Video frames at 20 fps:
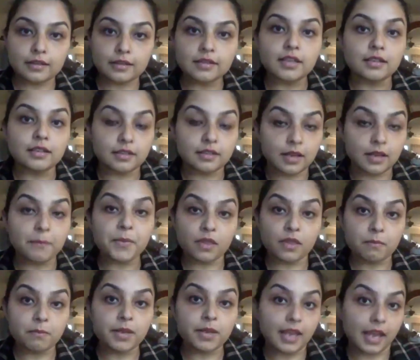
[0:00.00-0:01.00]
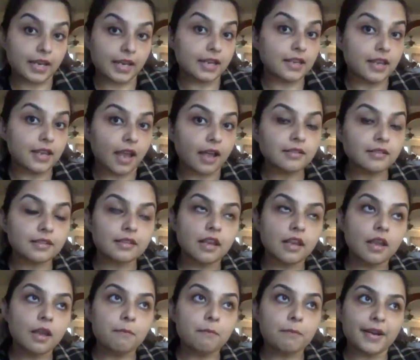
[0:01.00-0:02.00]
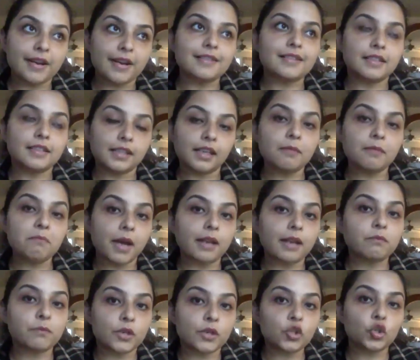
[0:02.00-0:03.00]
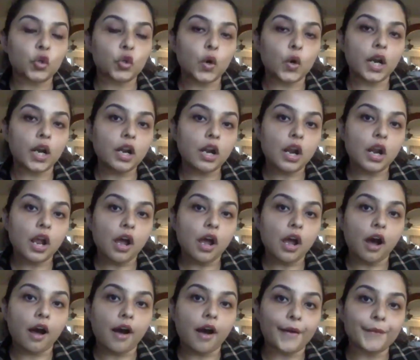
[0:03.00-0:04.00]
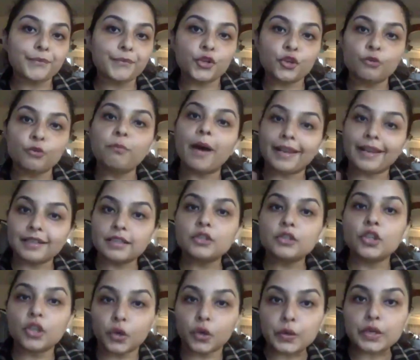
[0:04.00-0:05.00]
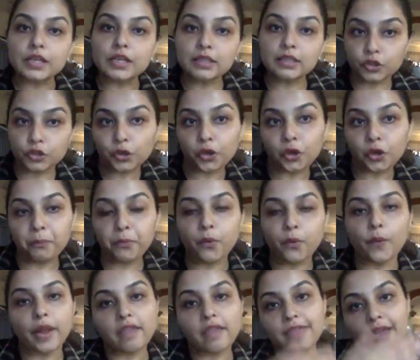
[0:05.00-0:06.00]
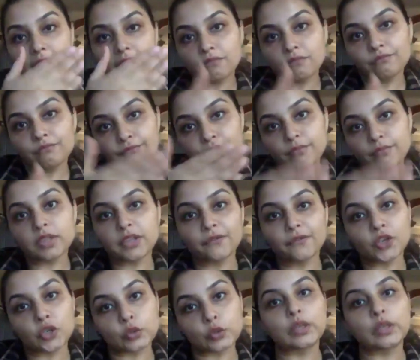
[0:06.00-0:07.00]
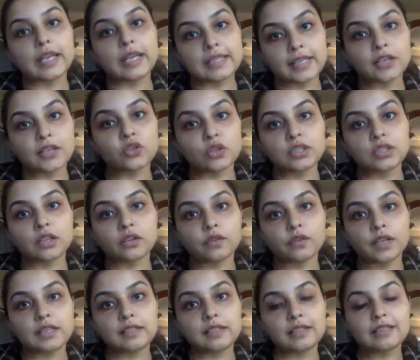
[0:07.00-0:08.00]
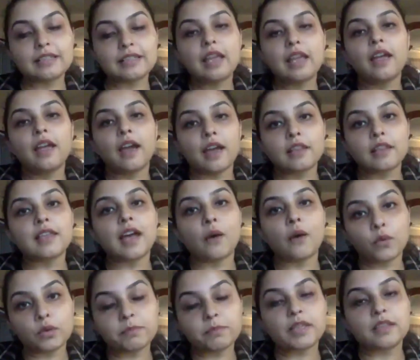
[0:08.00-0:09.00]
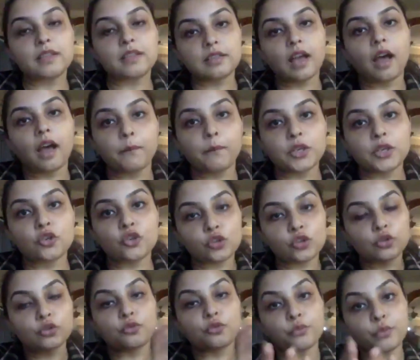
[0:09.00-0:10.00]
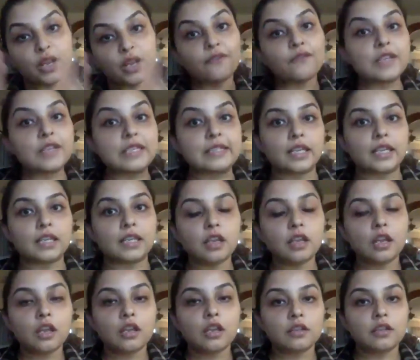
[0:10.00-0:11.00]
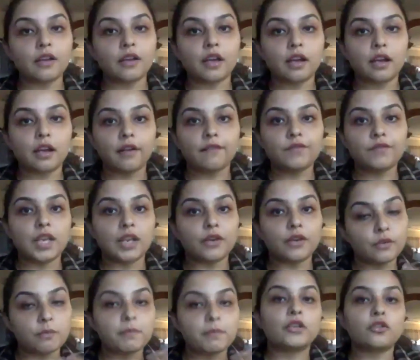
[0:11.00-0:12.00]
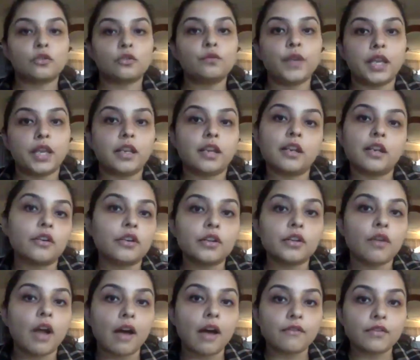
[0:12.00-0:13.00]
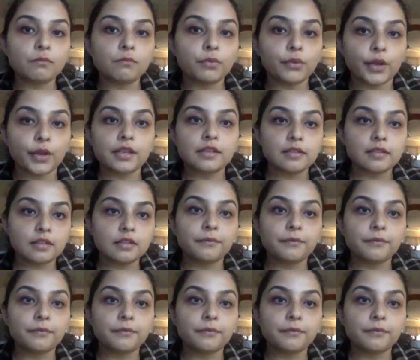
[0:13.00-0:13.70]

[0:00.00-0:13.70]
each step in the beginning, yes, but as a team might mature, you might notice, to your point, that the visualization decreases, and that would be the time when you should revisit the information radiator you have in place.